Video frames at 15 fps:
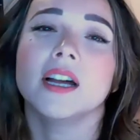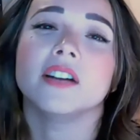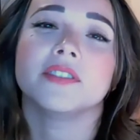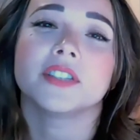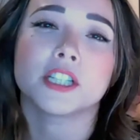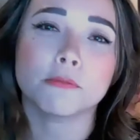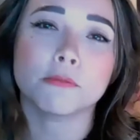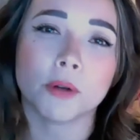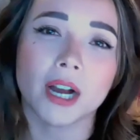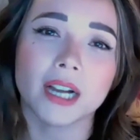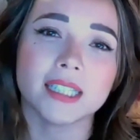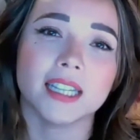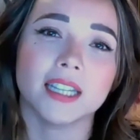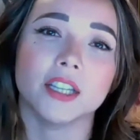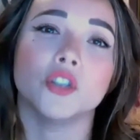of
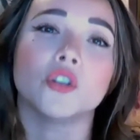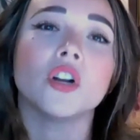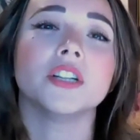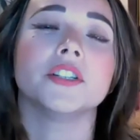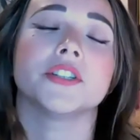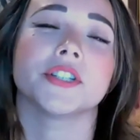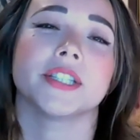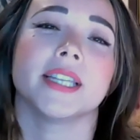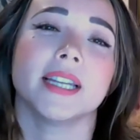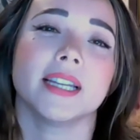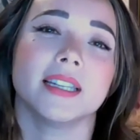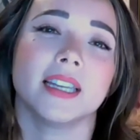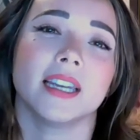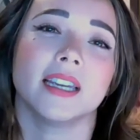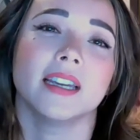expressing your
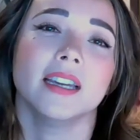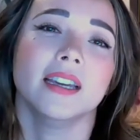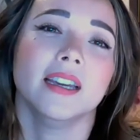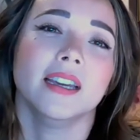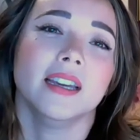understanding